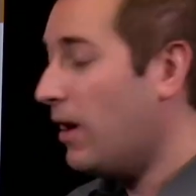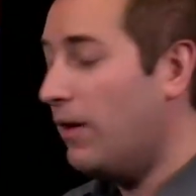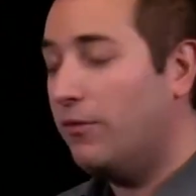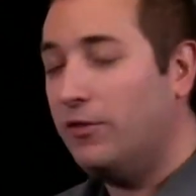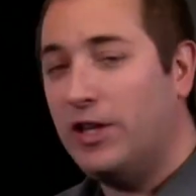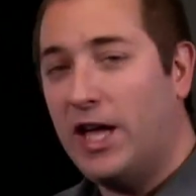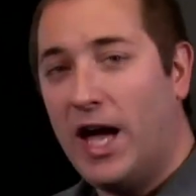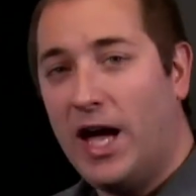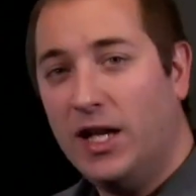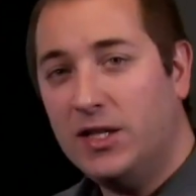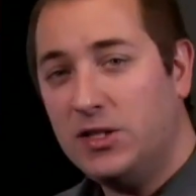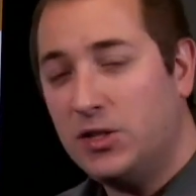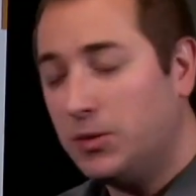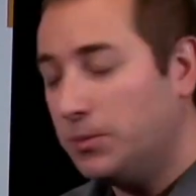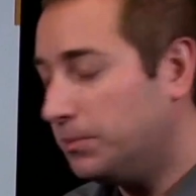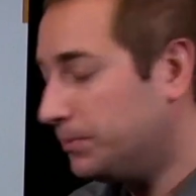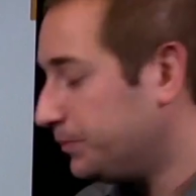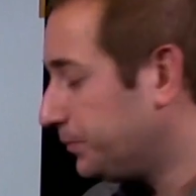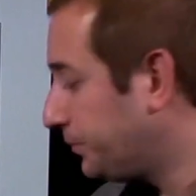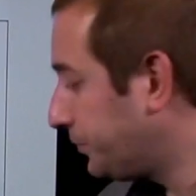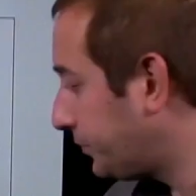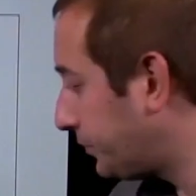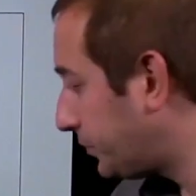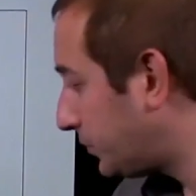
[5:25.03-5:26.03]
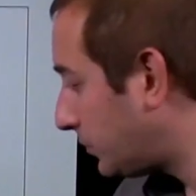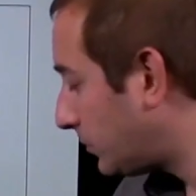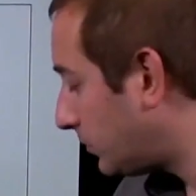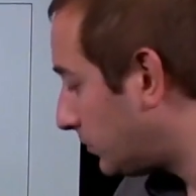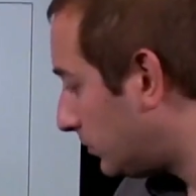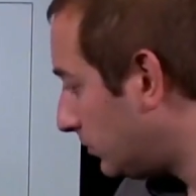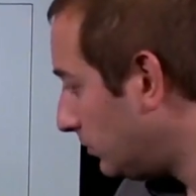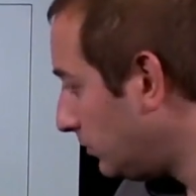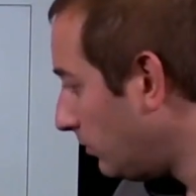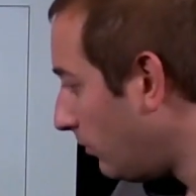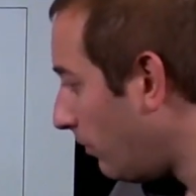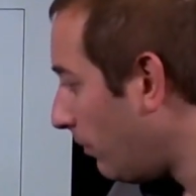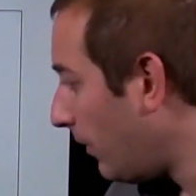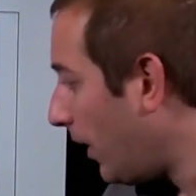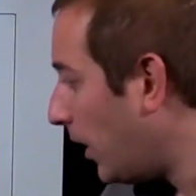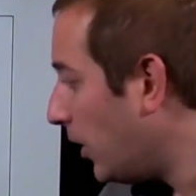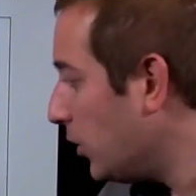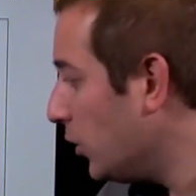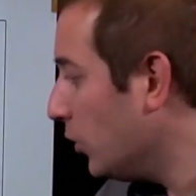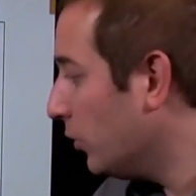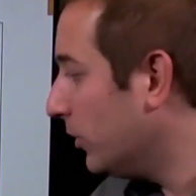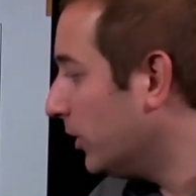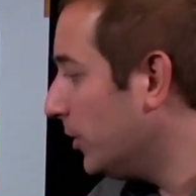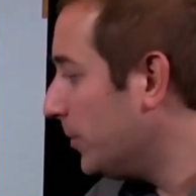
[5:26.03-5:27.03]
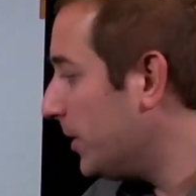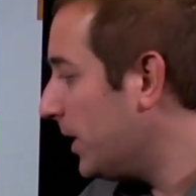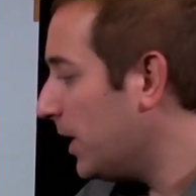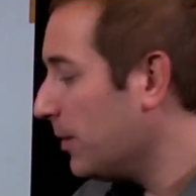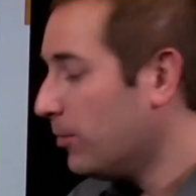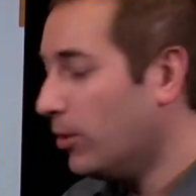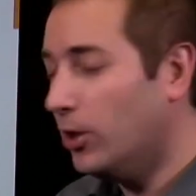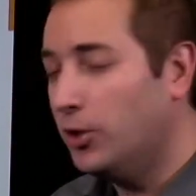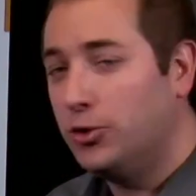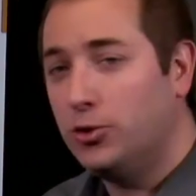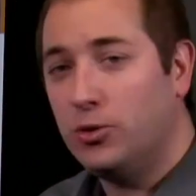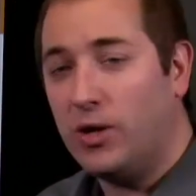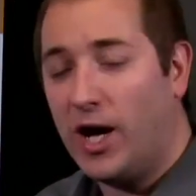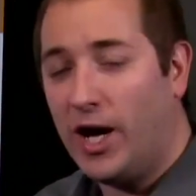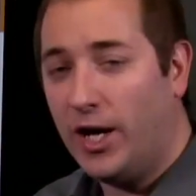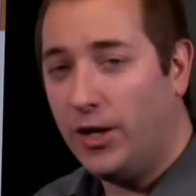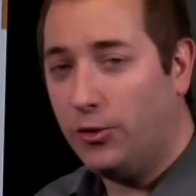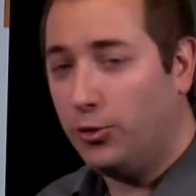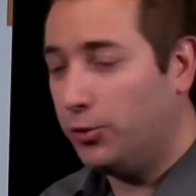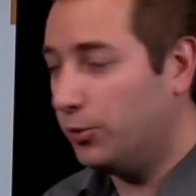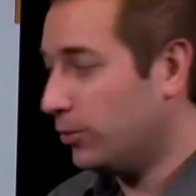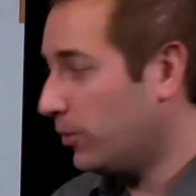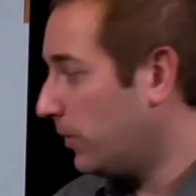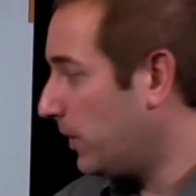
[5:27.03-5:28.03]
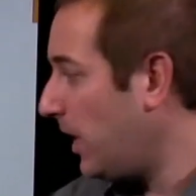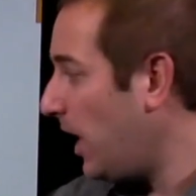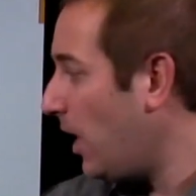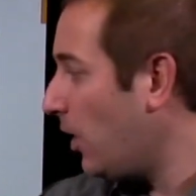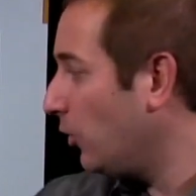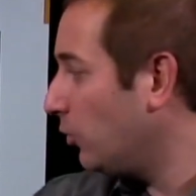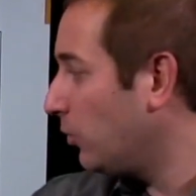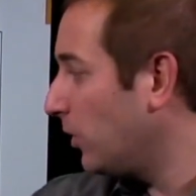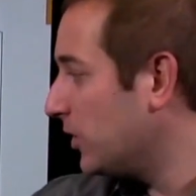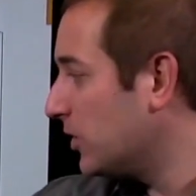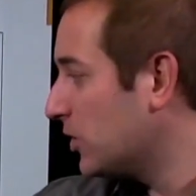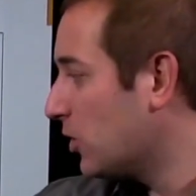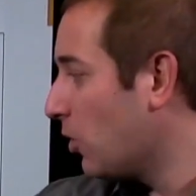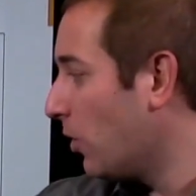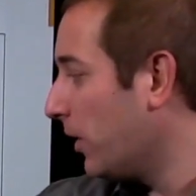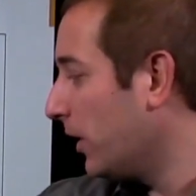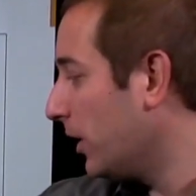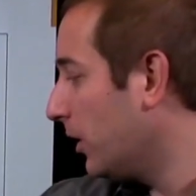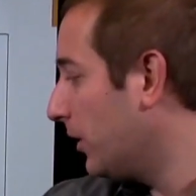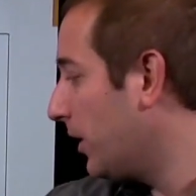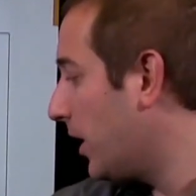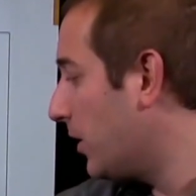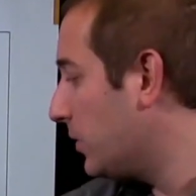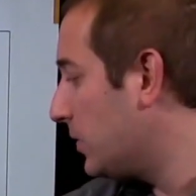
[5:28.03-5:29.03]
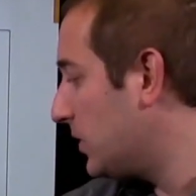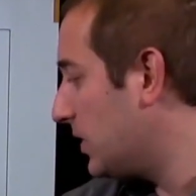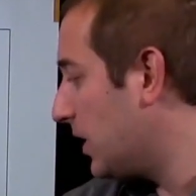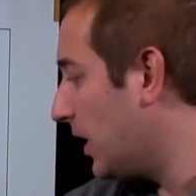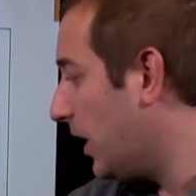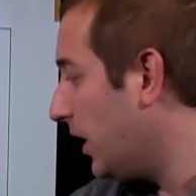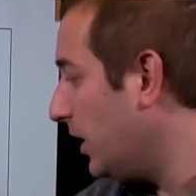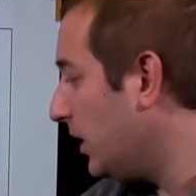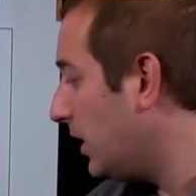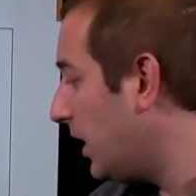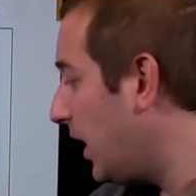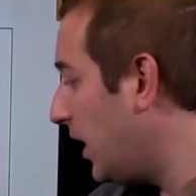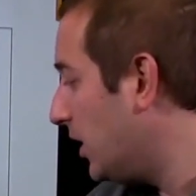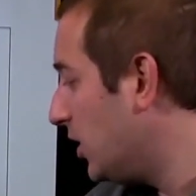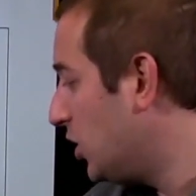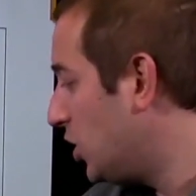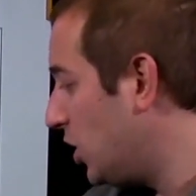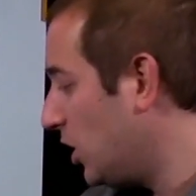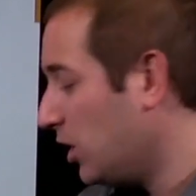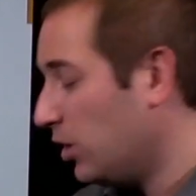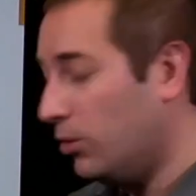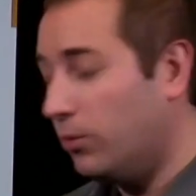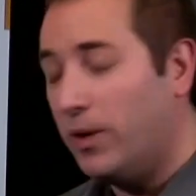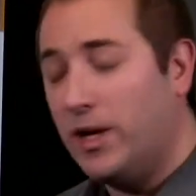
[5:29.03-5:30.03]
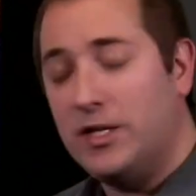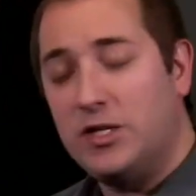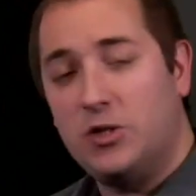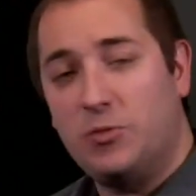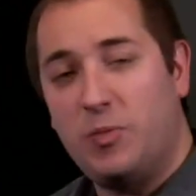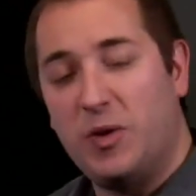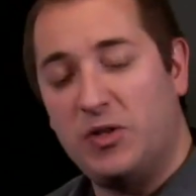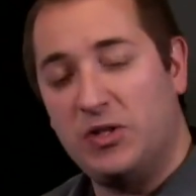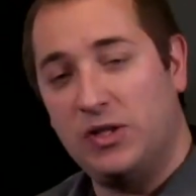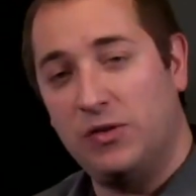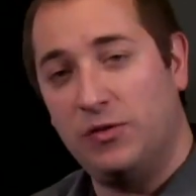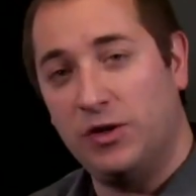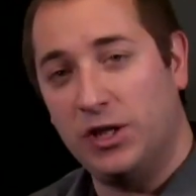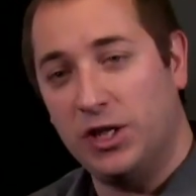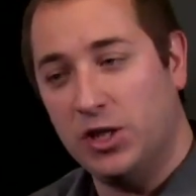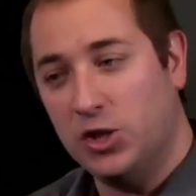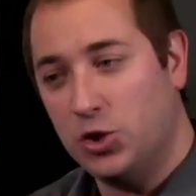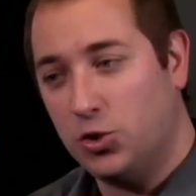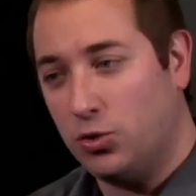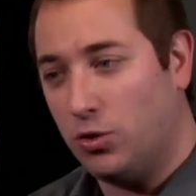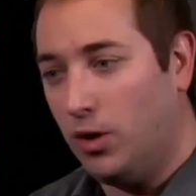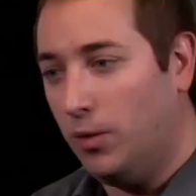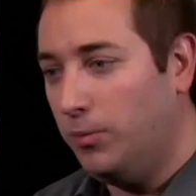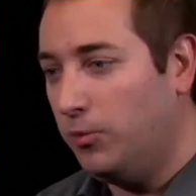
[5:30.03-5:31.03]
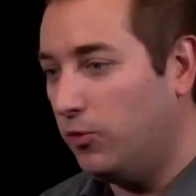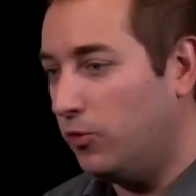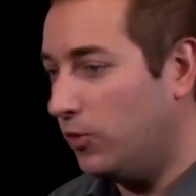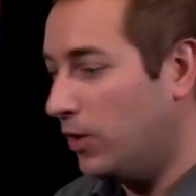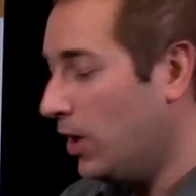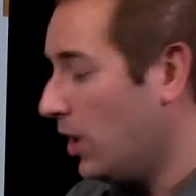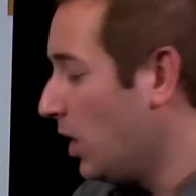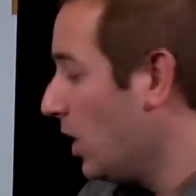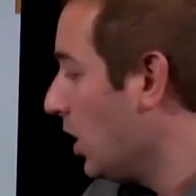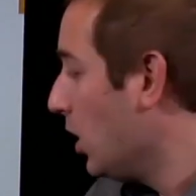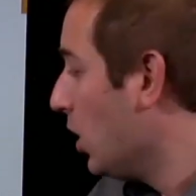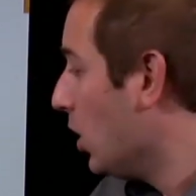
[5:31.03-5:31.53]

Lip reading: you have that, you will be able to either count what's going on outside and generate specific interrupts,